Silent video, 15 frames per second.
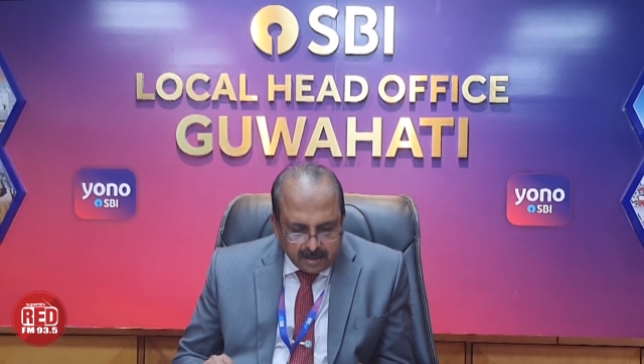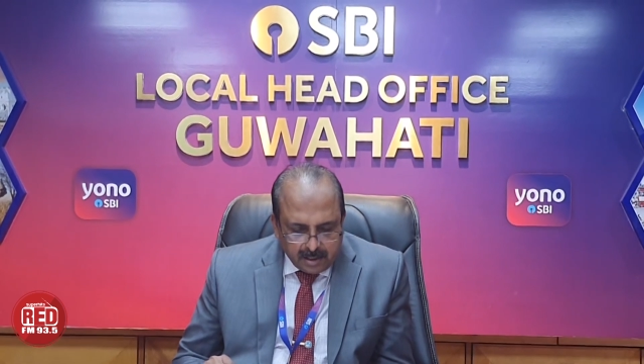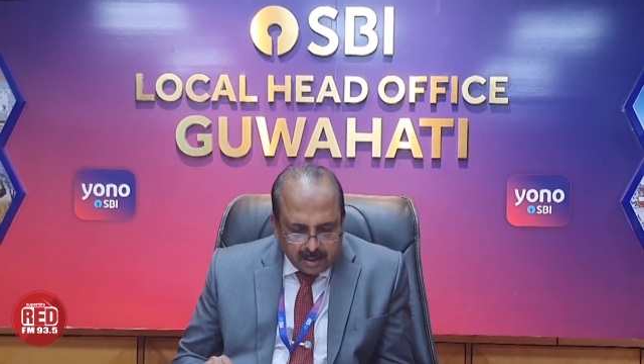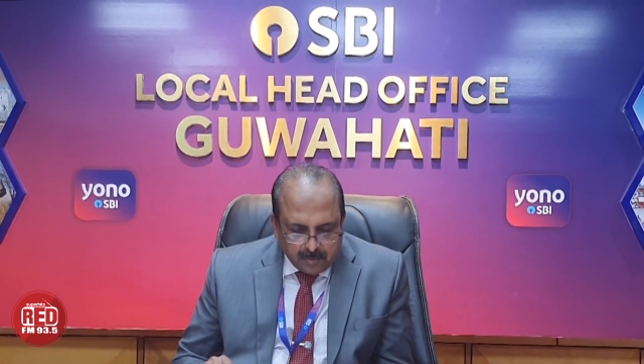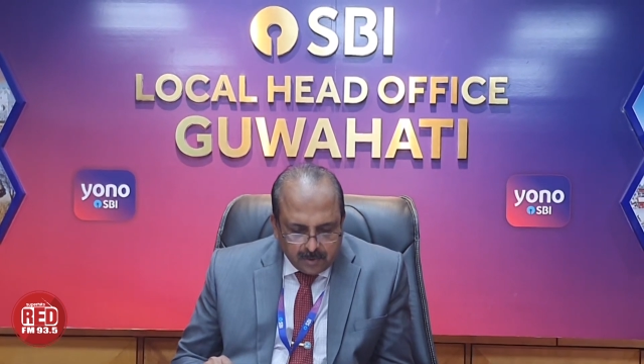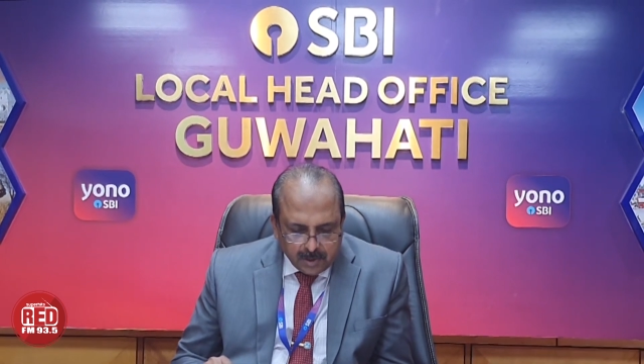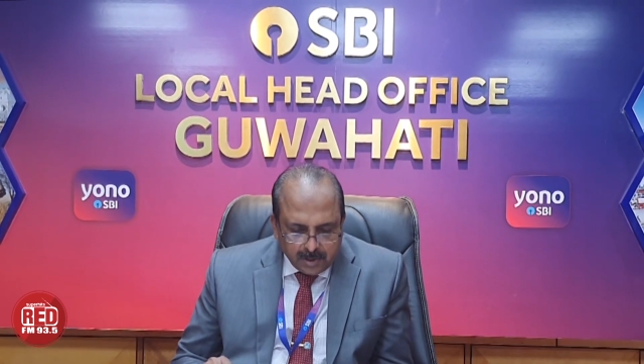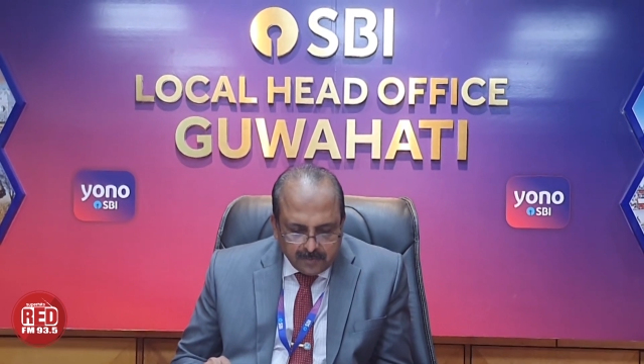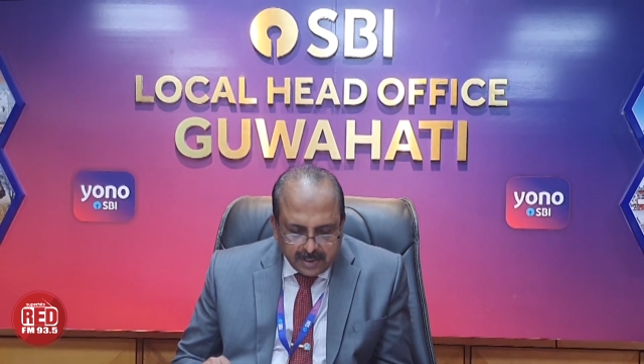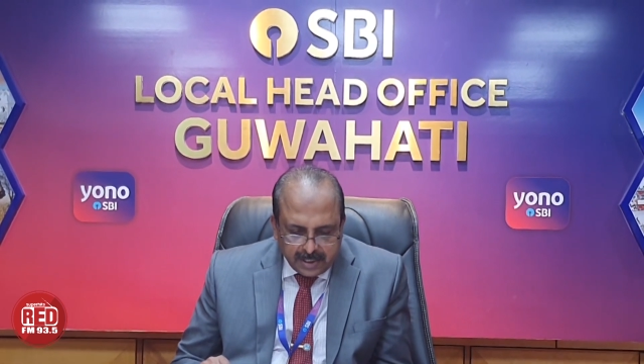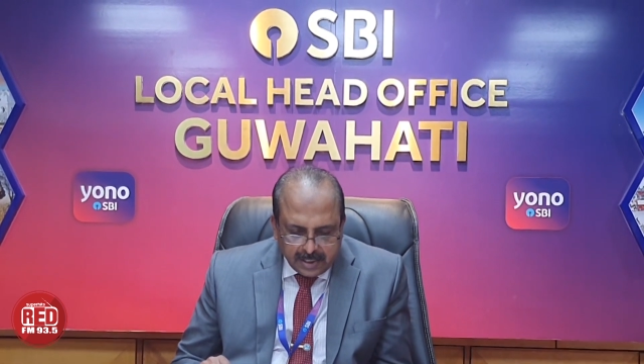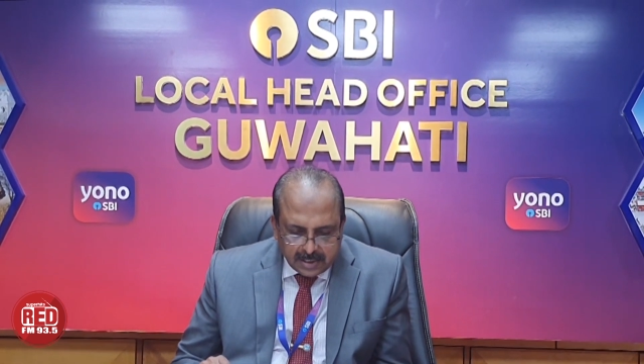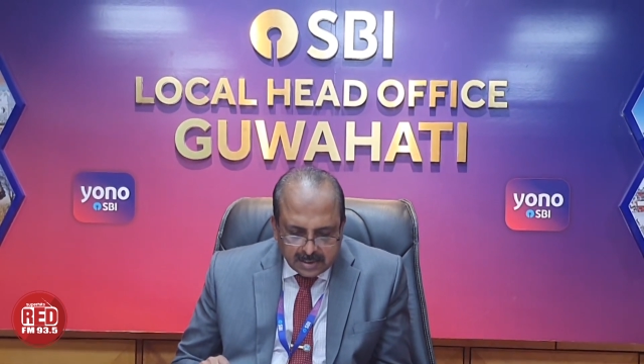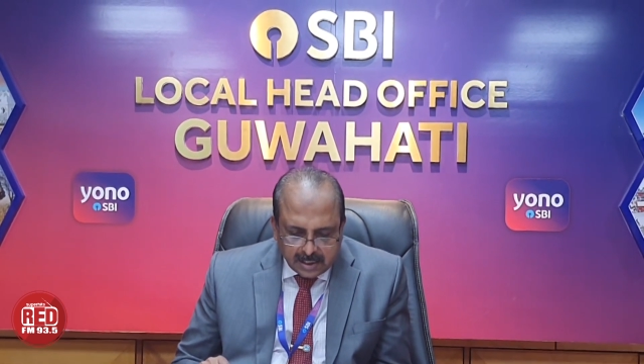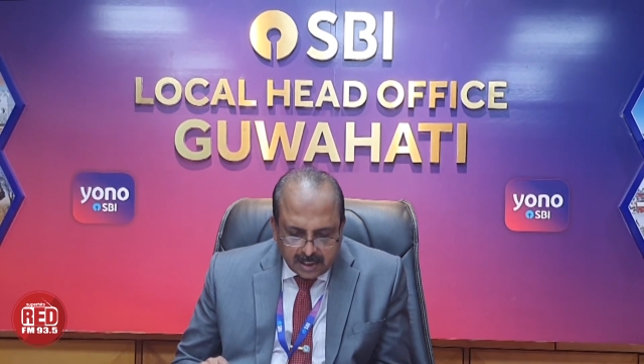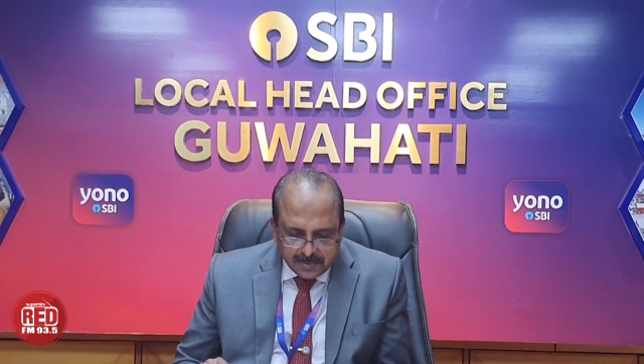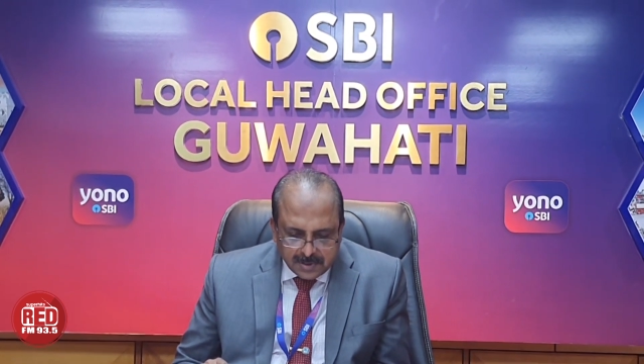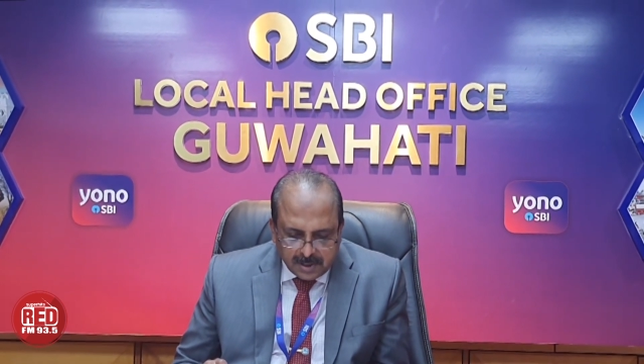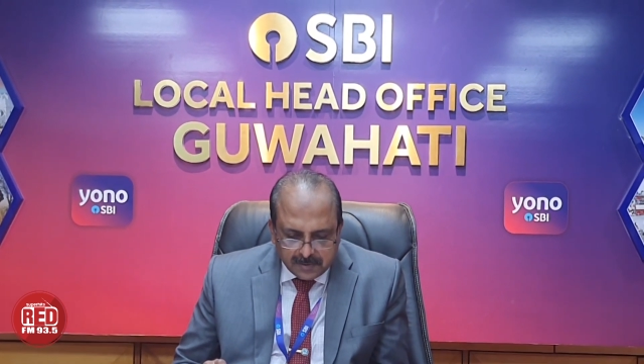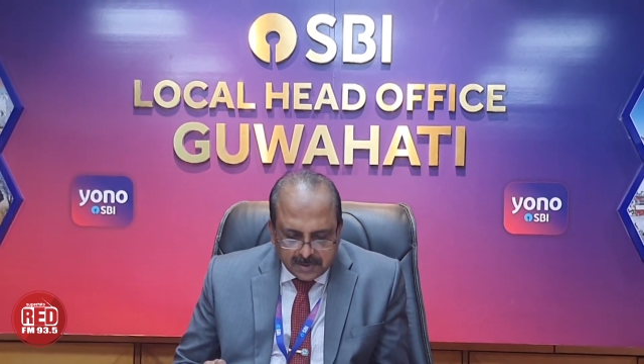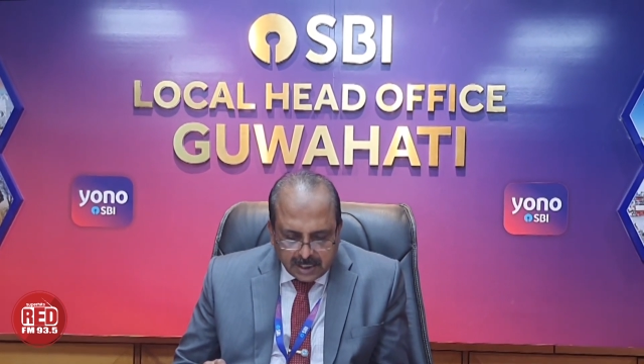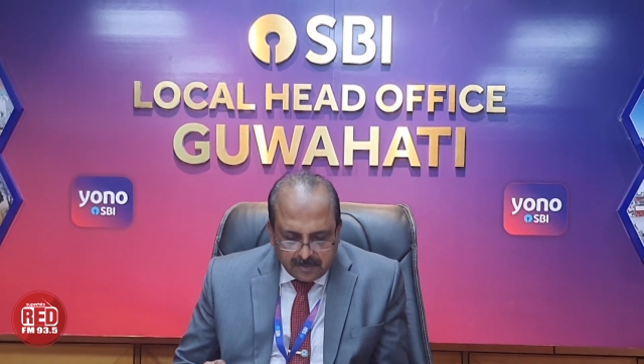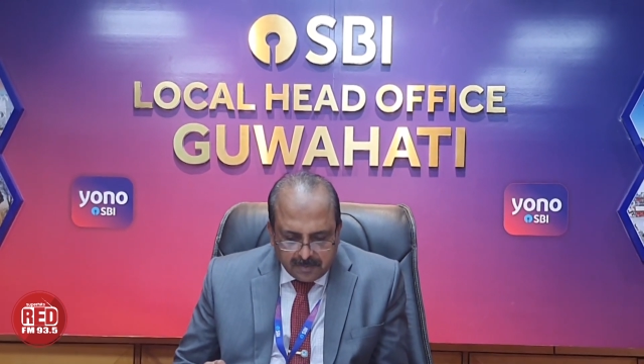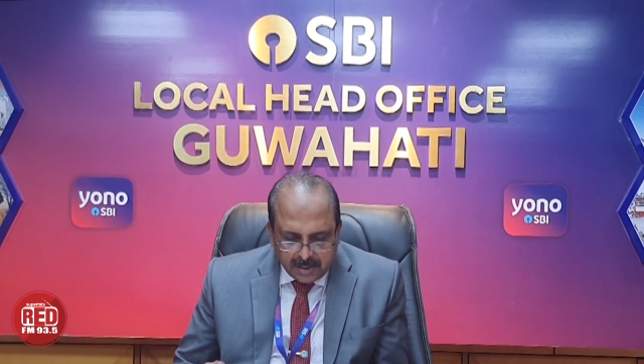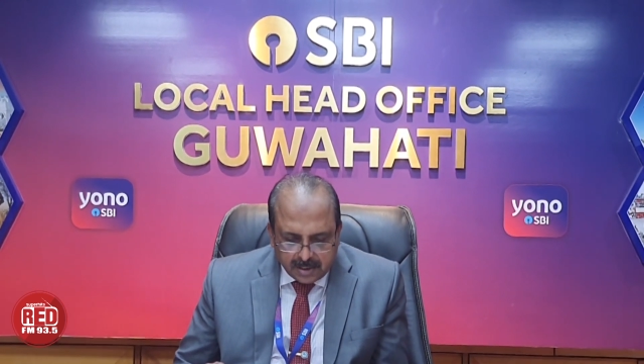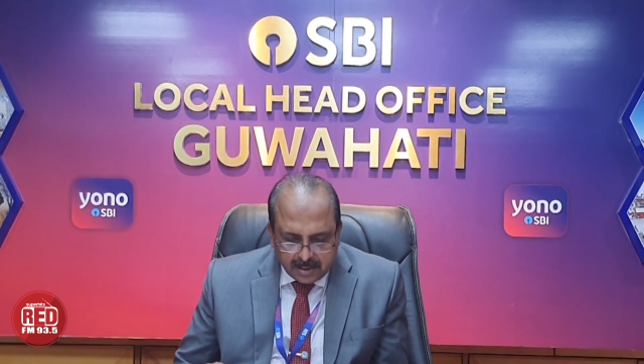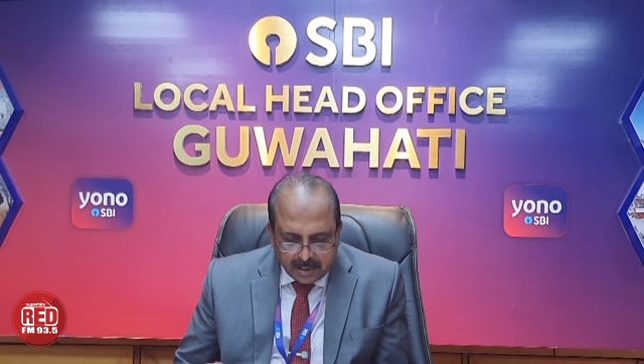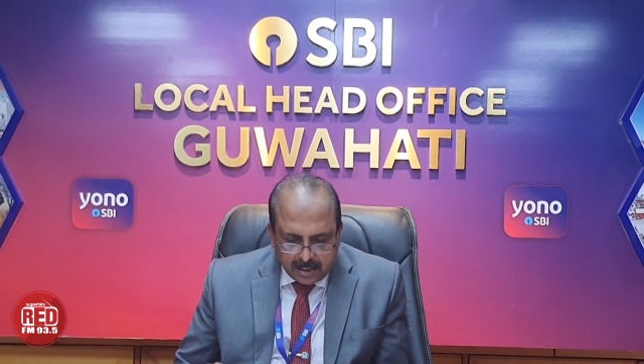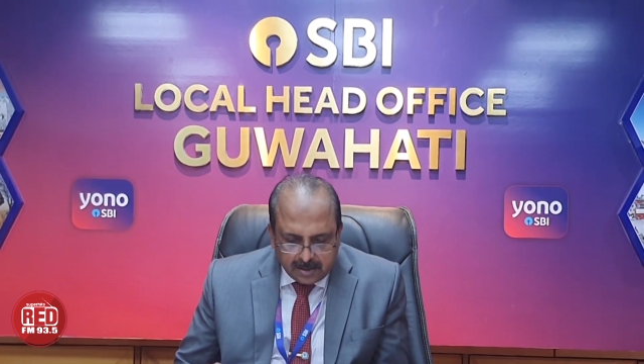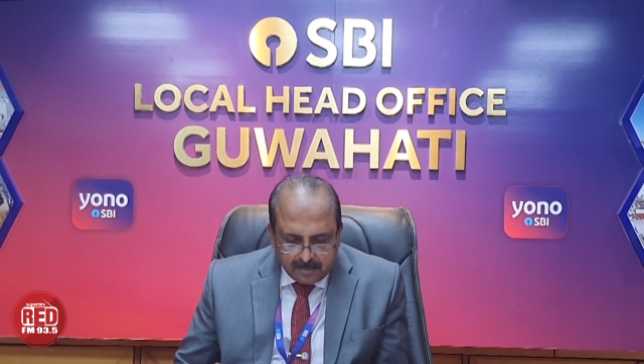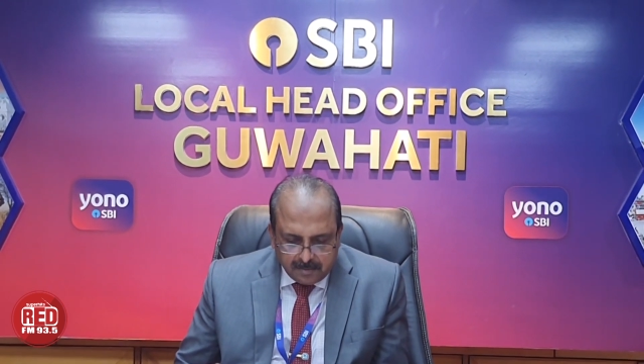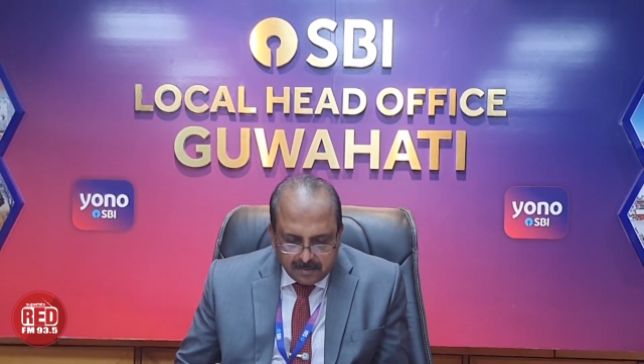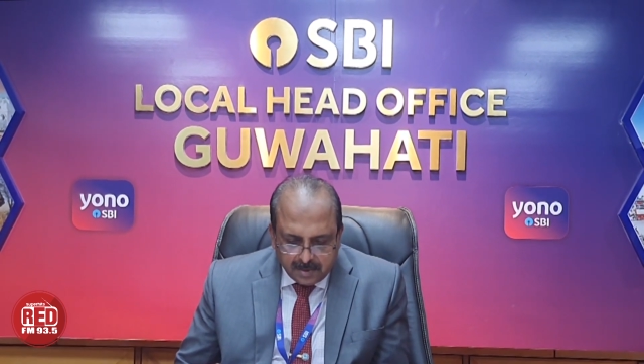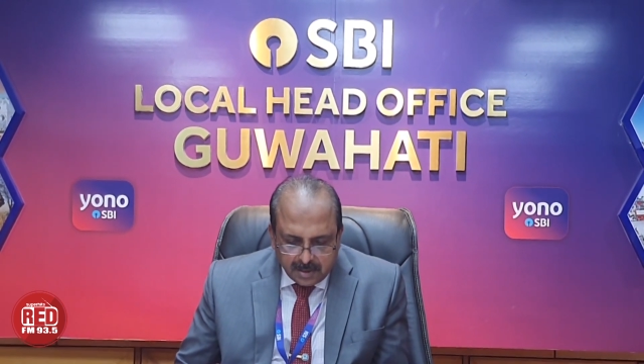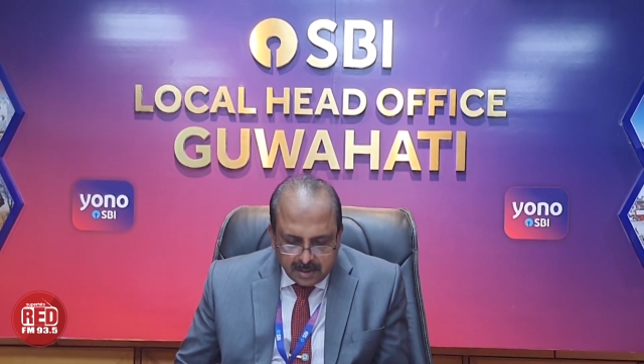about the various types of cybercrime,